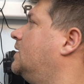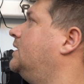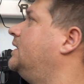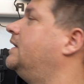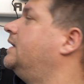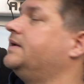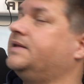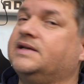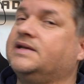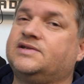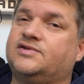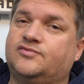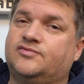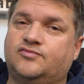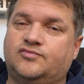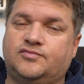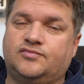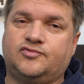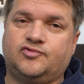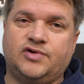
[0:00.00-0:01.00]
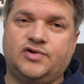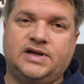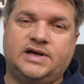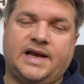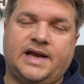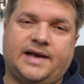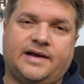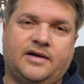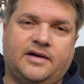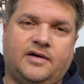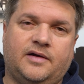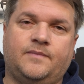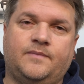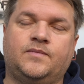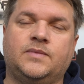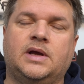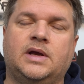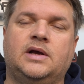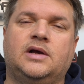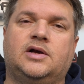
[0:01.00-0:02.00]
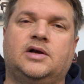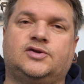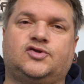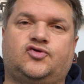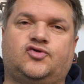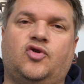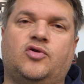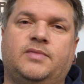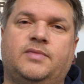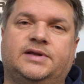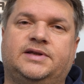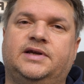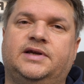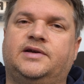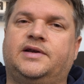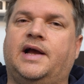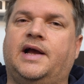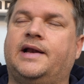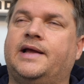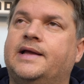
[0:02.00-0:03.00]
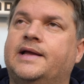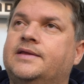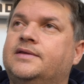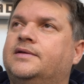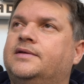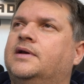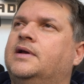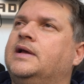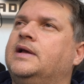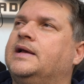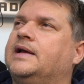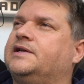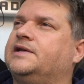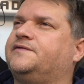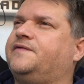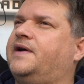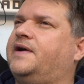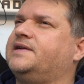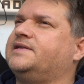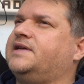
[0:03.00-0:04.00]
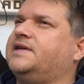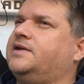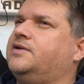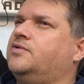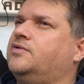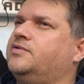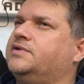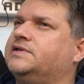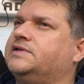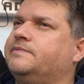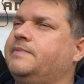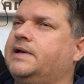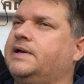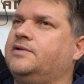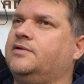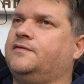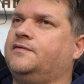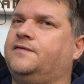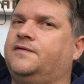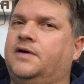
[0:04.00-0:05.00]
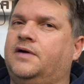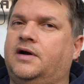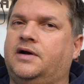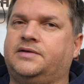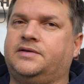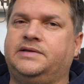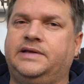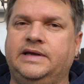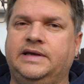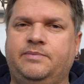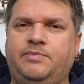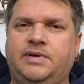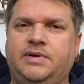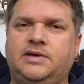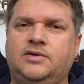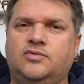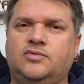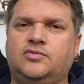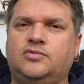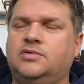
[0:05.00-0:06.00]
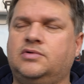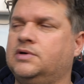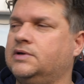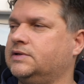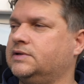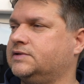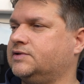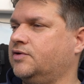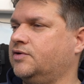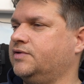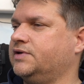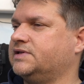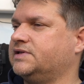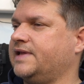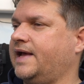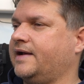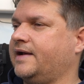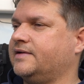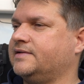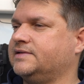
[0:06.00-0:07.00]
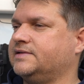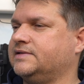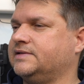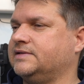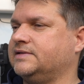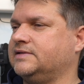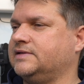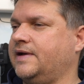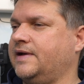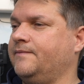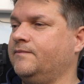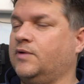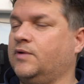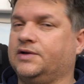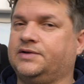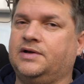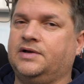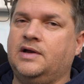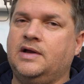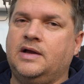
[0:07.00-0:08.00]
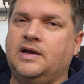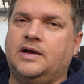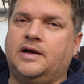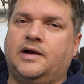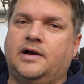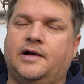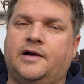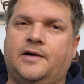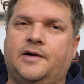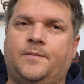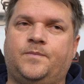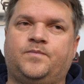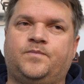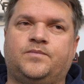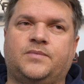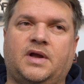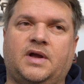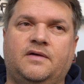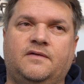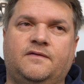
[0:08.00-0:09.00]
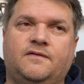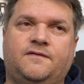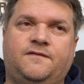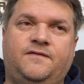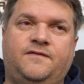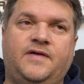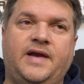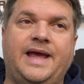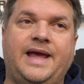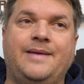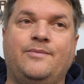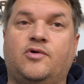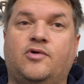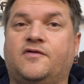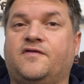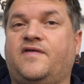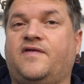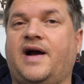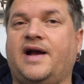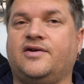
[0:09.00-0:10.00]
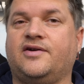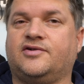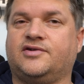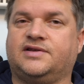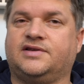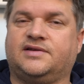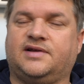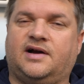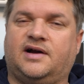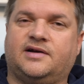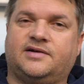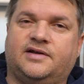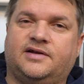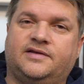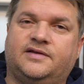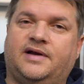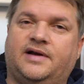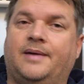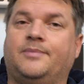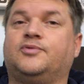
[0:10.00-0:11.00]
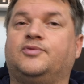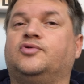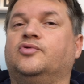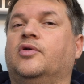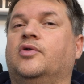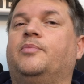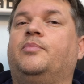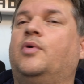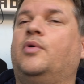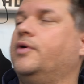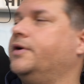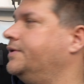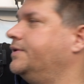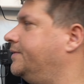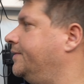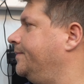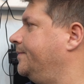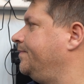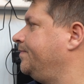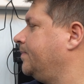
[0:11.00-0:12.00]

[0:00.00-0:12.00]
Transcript: it, it is really like a, a strong material, and as far as I know, it's made of uh, T P U, so it's like somewhat um, flame or fire retardant up to a point.